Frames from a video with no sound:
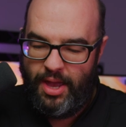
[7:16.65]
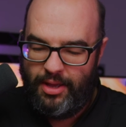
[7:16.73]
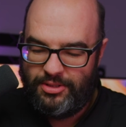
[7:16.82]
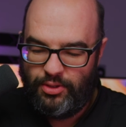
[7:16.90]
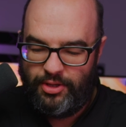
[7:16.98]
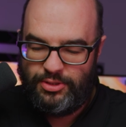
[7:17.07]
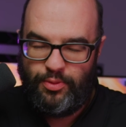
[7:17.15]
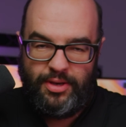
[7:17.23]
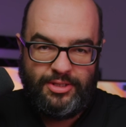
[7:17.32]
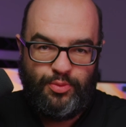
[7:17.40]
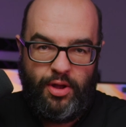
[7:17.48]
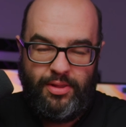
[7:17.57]
So this one
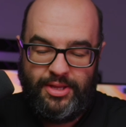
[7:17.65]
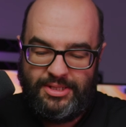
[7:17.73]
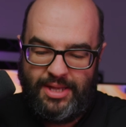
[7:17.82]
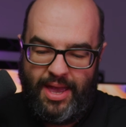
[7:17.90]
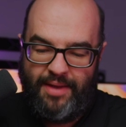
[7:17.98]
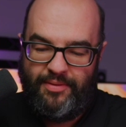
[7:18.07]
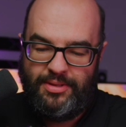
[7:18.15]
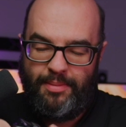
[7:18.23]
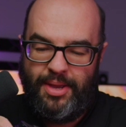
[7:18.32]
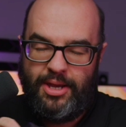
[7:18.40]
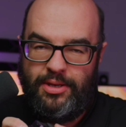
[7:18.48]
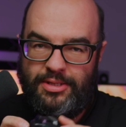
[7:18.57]
as well does have it. The
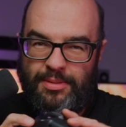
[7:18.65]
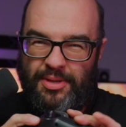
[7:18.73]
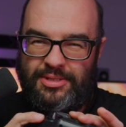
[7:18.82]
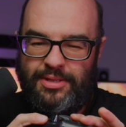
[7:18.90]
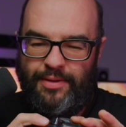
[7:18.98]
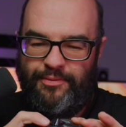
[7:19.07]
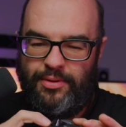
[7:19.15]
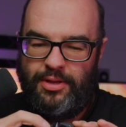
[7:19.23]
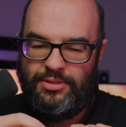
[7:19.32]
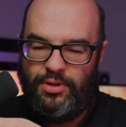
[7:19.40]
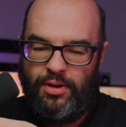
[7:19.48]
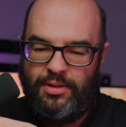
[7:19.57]
mechanism is different.
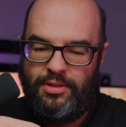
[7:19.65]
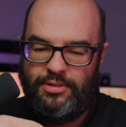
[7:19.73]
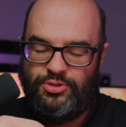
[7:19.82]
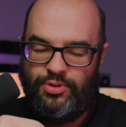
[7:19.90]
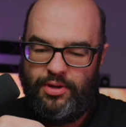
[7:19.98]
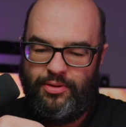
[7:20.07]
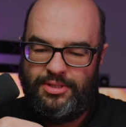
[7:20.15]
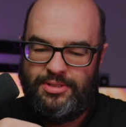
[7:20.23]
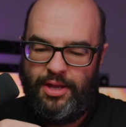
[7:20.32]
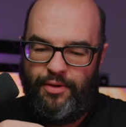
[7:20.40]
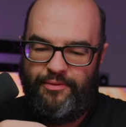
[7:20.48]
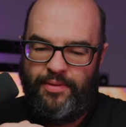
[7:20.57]
It's on the trigger
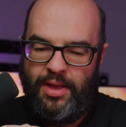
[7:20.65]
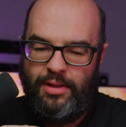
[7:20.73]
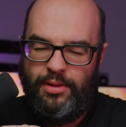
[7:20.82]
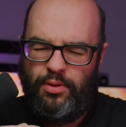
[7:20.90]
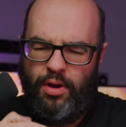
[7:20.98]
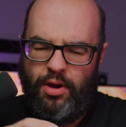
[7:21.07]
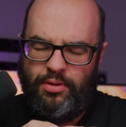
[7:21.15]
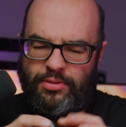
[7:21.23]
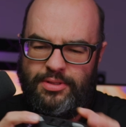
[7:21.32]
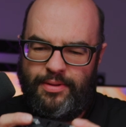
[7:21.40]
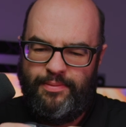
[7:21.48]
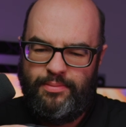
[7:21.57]
itself. A little harder
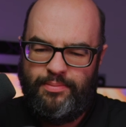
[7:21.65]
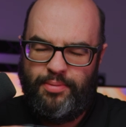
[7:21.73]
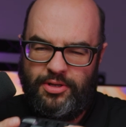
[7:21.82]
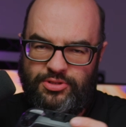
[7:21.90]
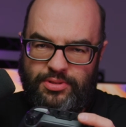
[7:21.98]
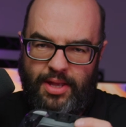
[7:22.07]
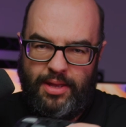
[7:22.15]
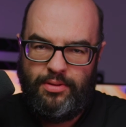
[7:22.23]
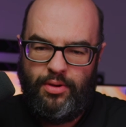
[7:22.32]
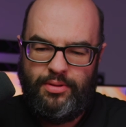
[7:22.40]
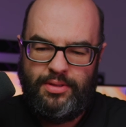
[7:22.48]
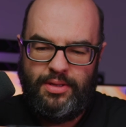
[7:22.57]
to push than
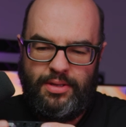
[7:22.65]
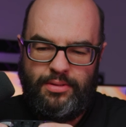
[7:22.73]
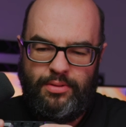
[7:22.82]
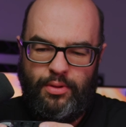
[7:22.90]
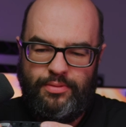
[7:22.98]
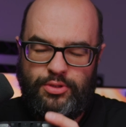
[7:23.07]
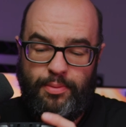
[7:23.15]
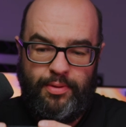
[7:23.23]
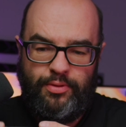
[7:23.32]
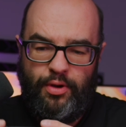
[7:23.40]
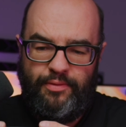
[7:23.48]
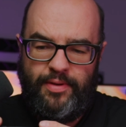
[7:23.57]
on the
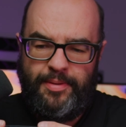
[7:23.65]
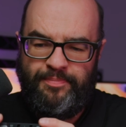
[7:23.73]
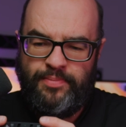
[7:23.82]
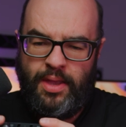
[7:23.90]
Supernova.